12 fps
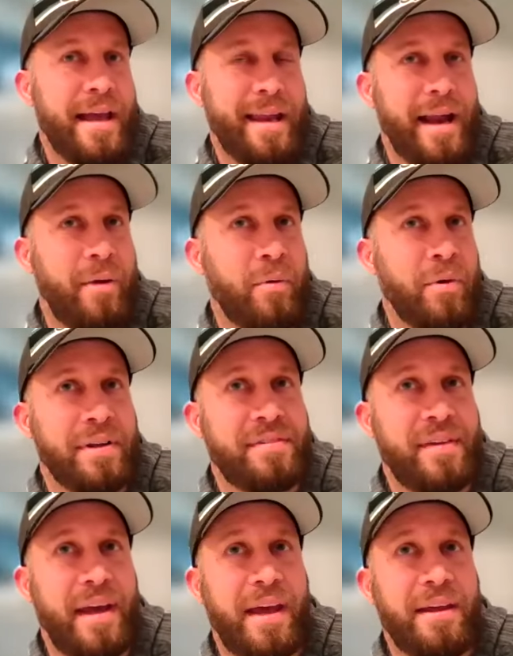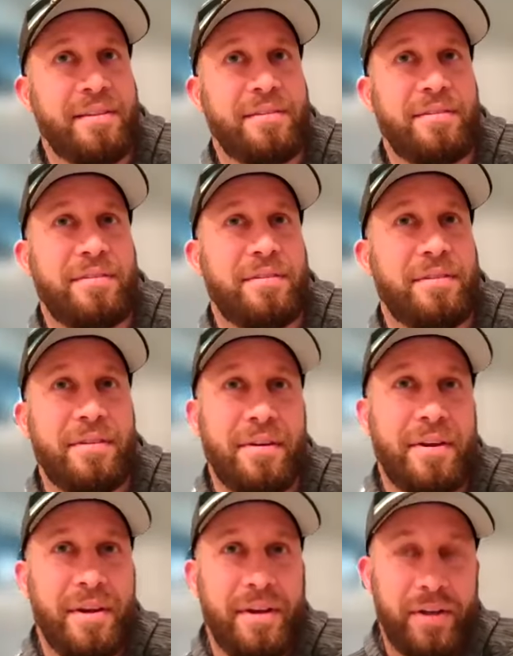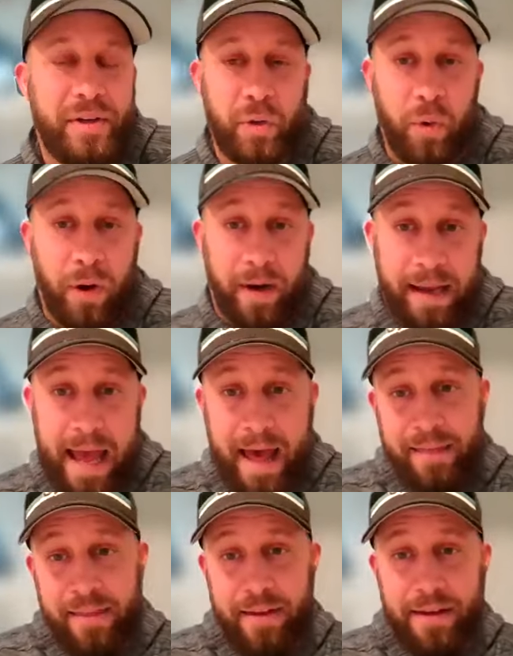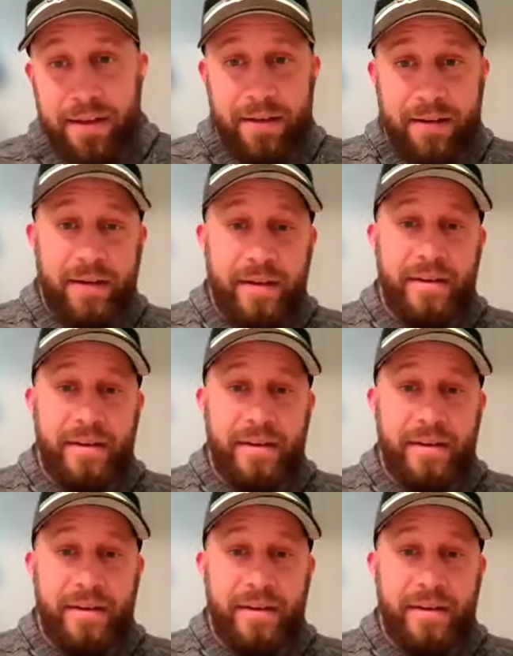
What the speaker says: And I want to say it's York Catholic,